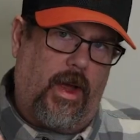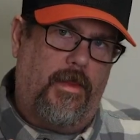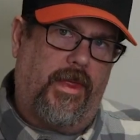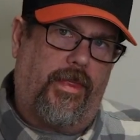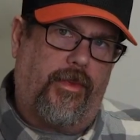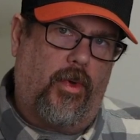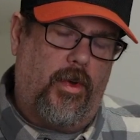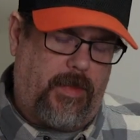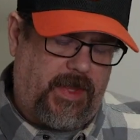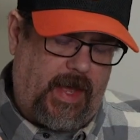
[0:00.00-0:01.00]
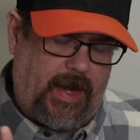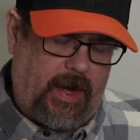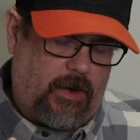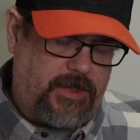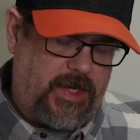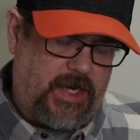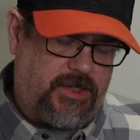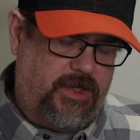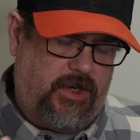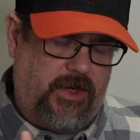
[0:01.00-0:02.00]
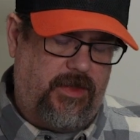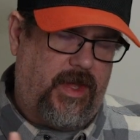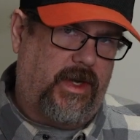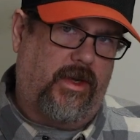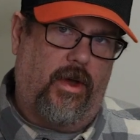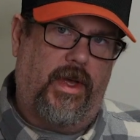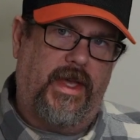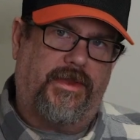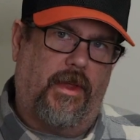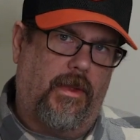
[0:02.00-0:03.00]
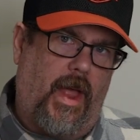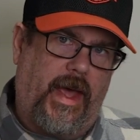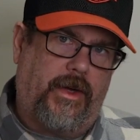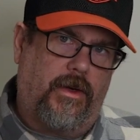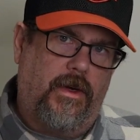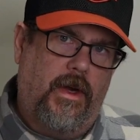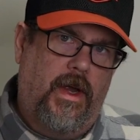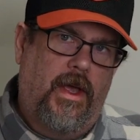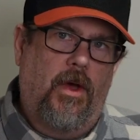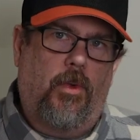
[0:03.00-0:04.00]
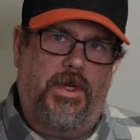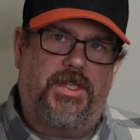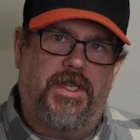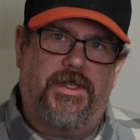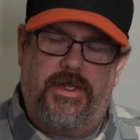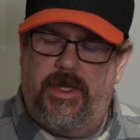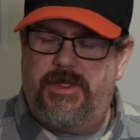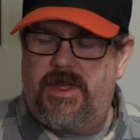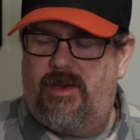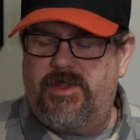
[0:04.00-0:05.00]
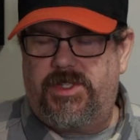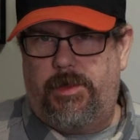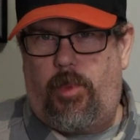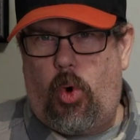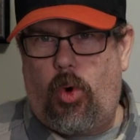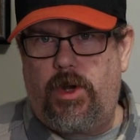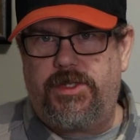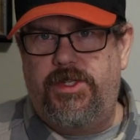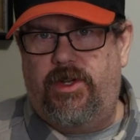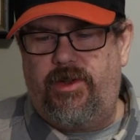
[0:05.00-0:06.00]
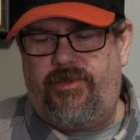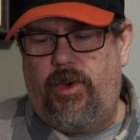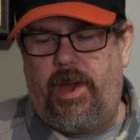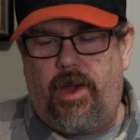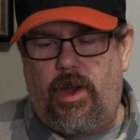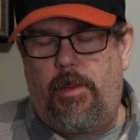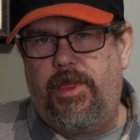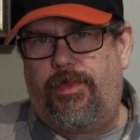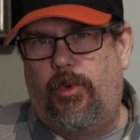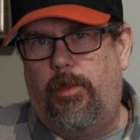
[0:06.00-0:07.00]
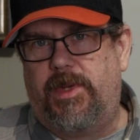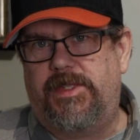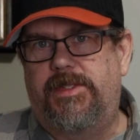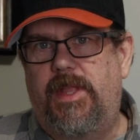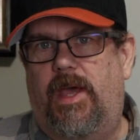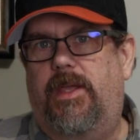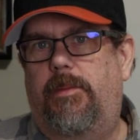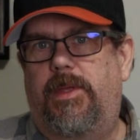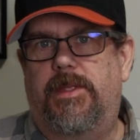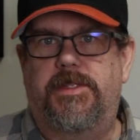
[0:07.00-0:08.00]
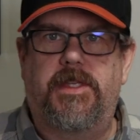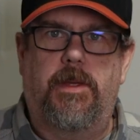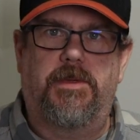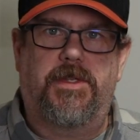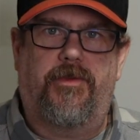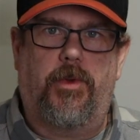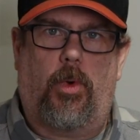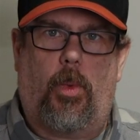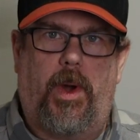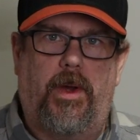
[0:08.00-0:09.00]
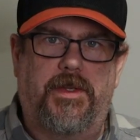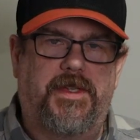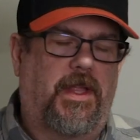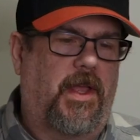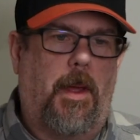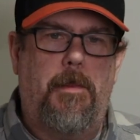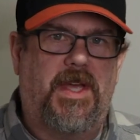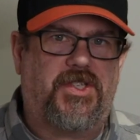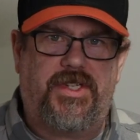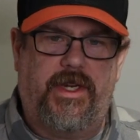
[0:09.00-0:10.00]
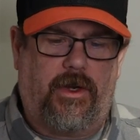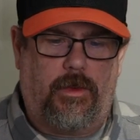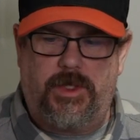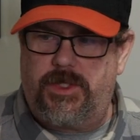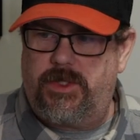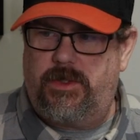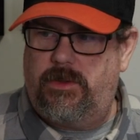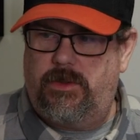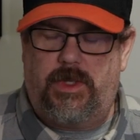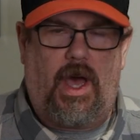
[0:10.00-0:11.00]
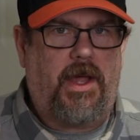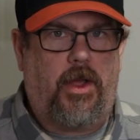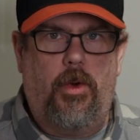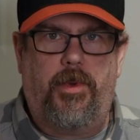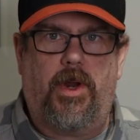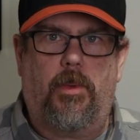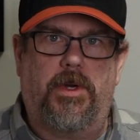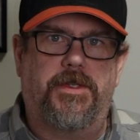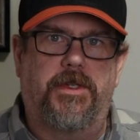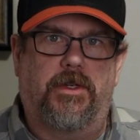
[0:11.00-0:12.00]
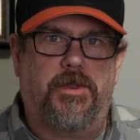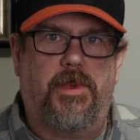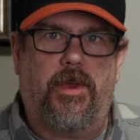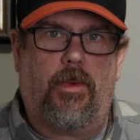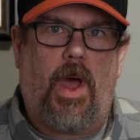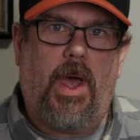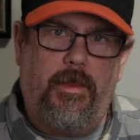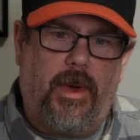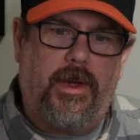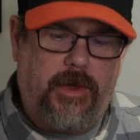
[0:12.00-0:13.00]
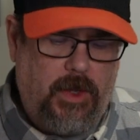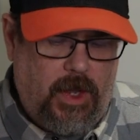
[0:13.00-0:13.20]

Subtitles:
coming through it, but that air is actually gonna then go hit the liner, which is obviously porous. So you're gonna feel air coming through it, but it's not gonna be the same as if you were wearing, say, like a mesh sneaker, which, God, I hope you're not wearing sneakers when you ride, but